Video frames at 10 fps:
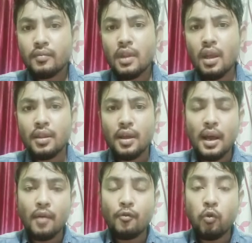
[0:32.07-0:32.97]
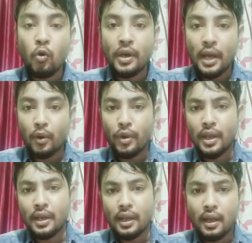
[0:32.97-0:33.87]
the food that
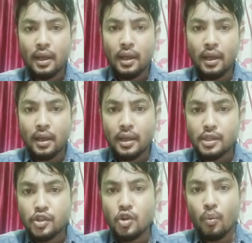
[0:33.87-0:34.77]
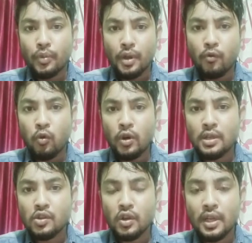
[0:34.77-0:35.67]
we consume. The food does
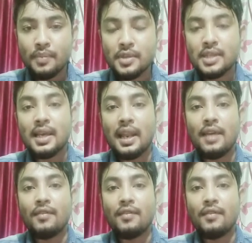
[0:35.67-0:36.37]
not keeps us alive.